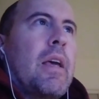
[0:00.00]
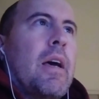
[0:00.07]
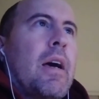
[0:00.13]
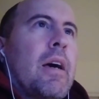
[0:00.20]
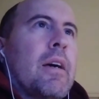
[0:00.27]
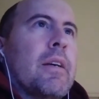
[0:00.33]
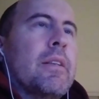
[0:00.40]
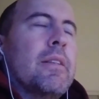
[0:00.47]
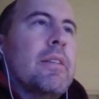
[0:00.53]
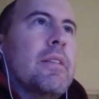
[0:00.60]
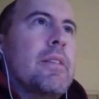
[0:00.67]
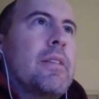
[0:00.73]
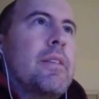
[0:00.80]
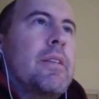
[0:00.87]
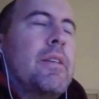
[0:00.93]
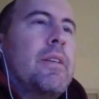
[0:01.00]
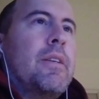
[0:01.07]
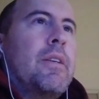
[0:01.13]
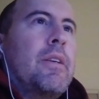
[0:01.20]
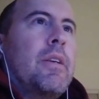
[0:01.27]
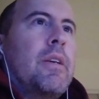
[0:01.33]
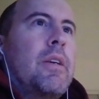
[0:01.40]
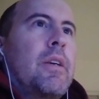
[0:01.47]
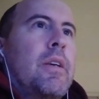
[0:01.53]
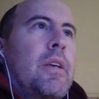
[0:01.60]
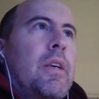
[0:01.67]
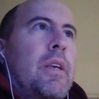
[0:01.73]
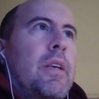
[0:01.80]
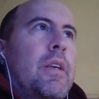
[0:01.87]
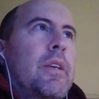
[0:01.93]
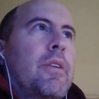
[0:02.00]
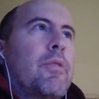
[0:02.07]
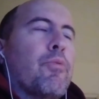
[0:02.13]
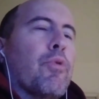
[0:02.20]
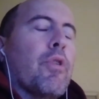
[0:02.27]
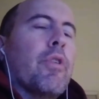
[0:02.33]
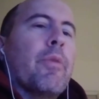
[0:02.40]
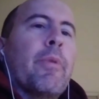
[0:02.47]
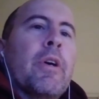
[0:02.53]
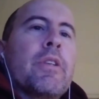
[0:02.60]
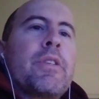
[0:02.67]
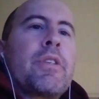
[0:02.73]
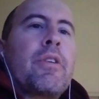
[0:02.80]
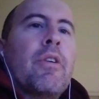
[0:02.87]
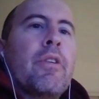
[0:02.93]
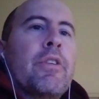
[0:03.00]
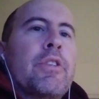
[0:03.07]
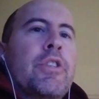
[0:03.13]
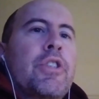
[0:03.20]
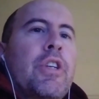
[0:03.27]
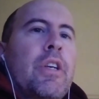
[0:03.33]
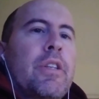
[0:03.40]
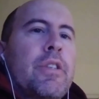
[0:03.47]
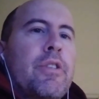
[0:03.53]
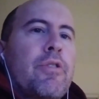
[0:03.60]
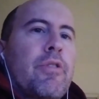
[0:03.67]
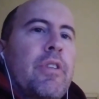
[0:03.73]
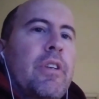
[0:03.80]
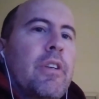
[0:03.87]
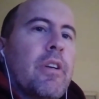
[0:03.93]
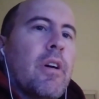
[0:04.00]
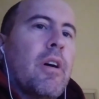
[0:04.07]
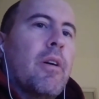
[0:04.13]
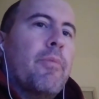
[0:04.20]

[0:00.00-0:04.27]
and he wrote about Scottish history,